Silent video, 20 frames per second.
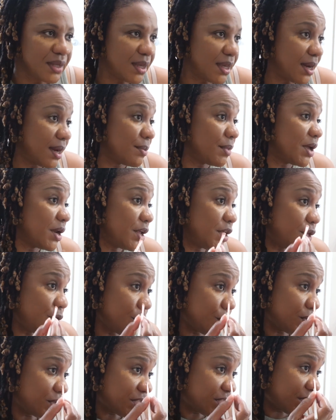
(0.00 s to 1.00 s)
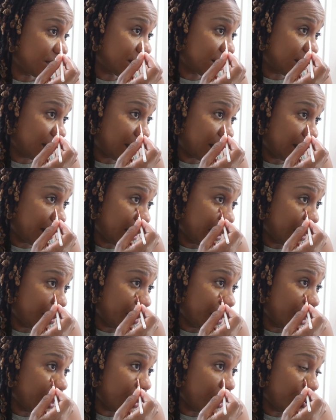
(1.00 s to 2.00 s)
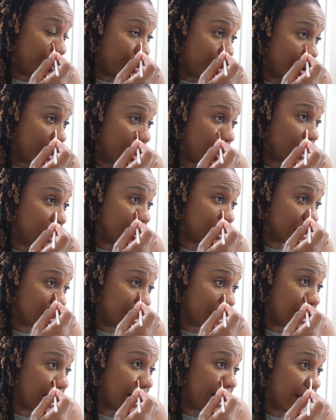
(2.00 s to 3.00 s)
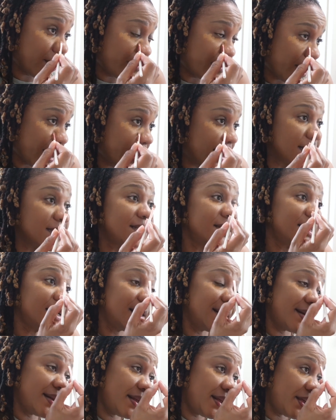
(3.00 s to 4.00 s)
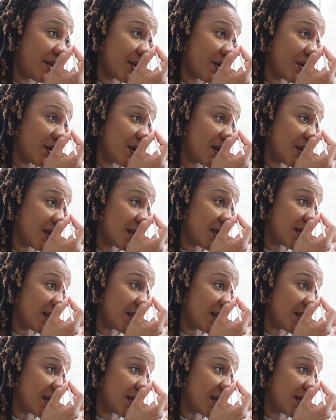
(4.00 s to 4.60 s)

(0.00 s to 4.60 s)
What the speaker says: And I'm going to use just a little bit of the product that I've had sitting here